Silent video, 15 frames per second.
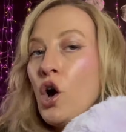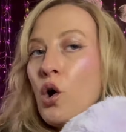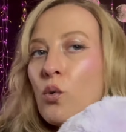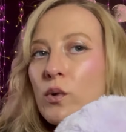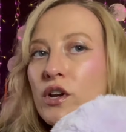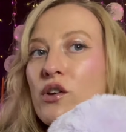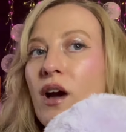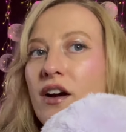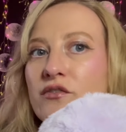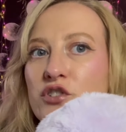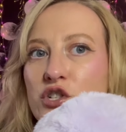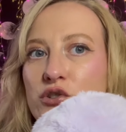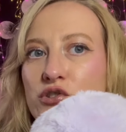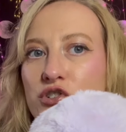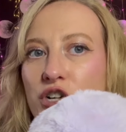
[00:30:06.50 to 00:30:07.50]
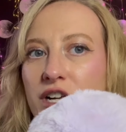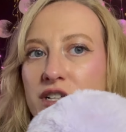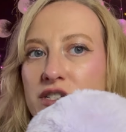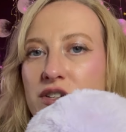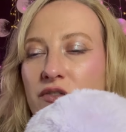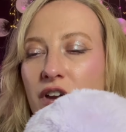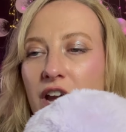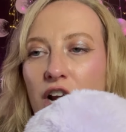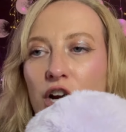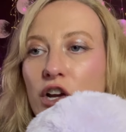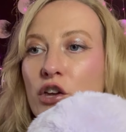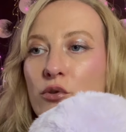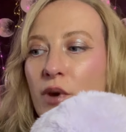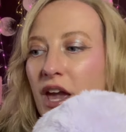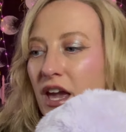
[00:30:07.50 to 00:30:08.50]
when you have two strands of hair,
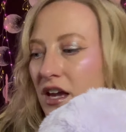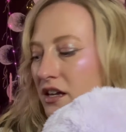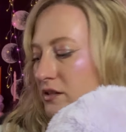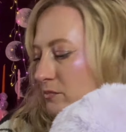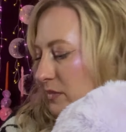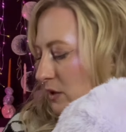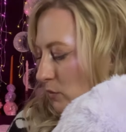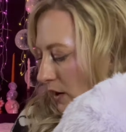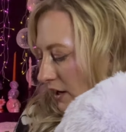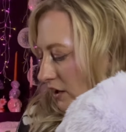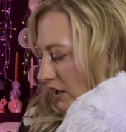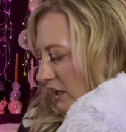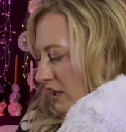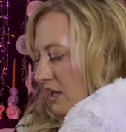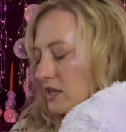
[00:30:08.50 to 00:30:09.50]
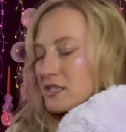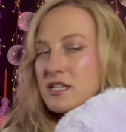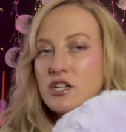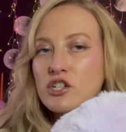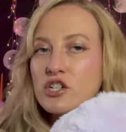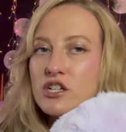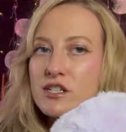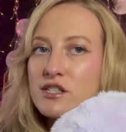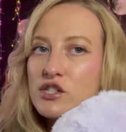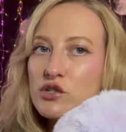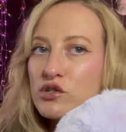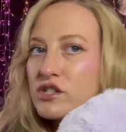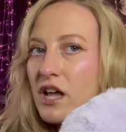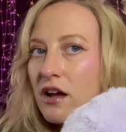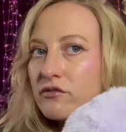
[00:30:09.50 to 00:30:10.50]
you can't be wearing extensions. You
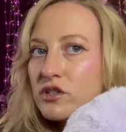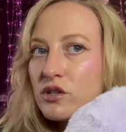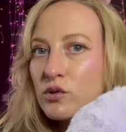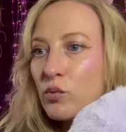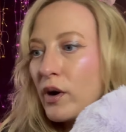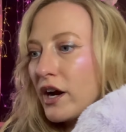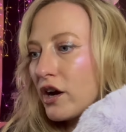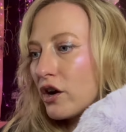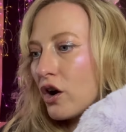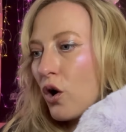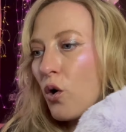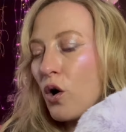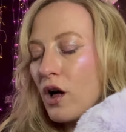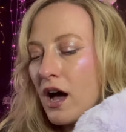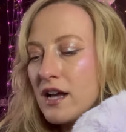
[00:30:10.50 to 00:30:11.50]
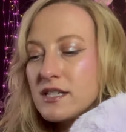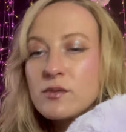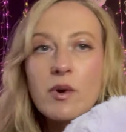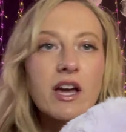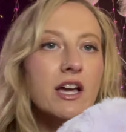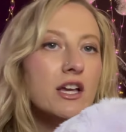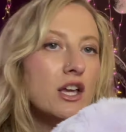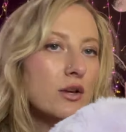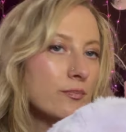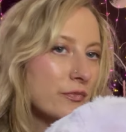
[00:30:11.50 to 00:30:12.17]
just have to wear a whole ass wig.